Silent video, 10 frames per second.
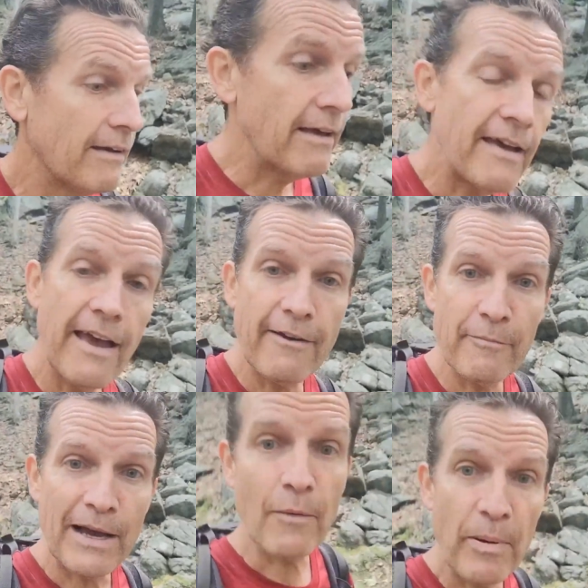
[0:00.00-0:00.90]
half
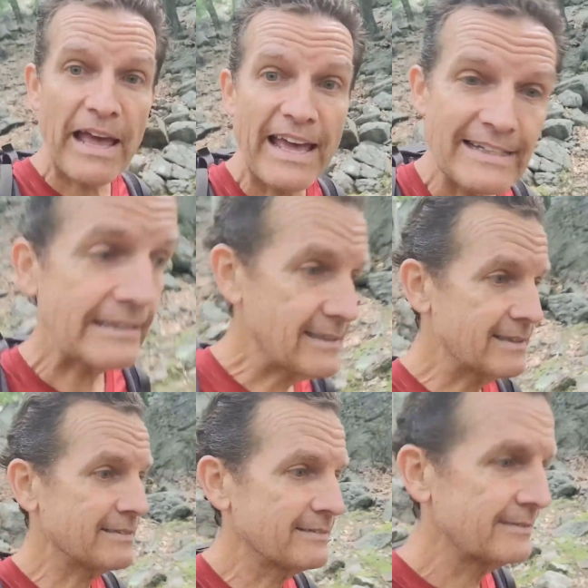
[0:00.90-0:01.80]
mile past.
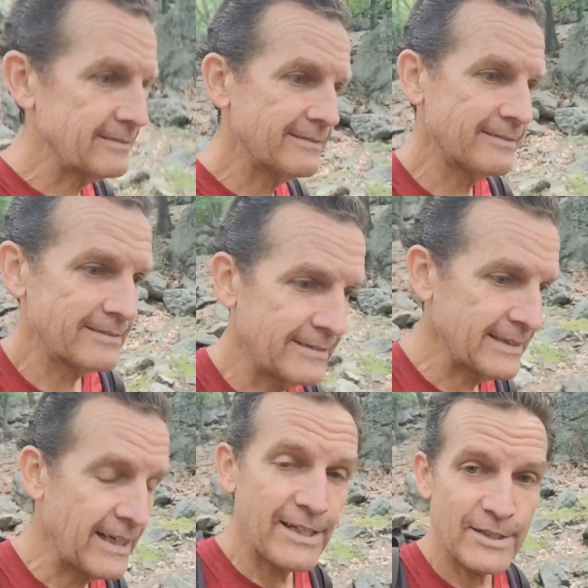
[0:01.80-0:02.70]

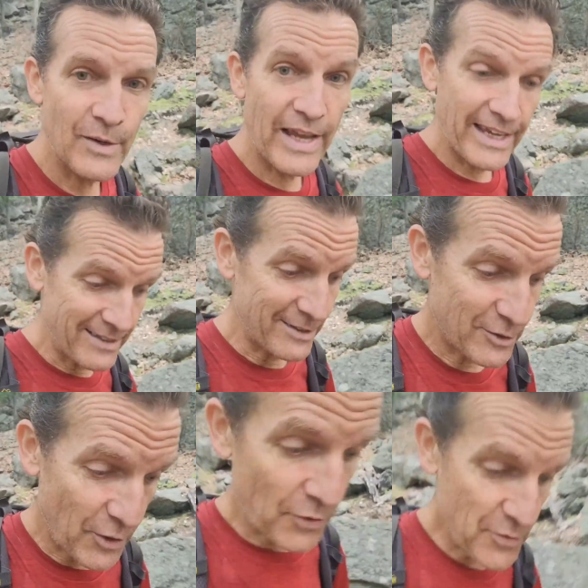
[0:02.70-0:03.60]
So I had
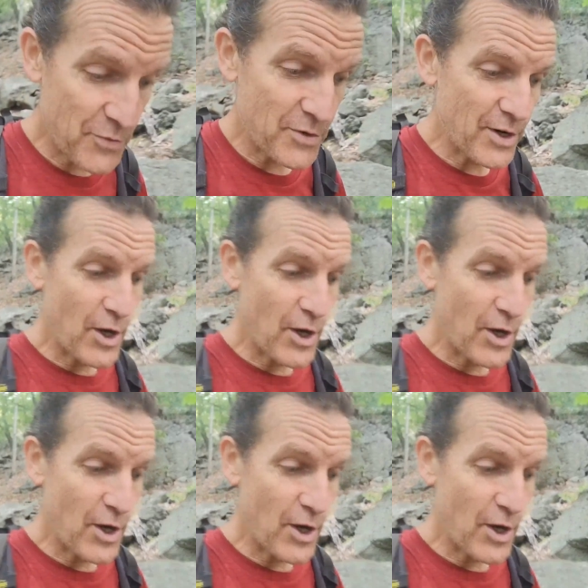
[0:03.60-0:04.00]
to turn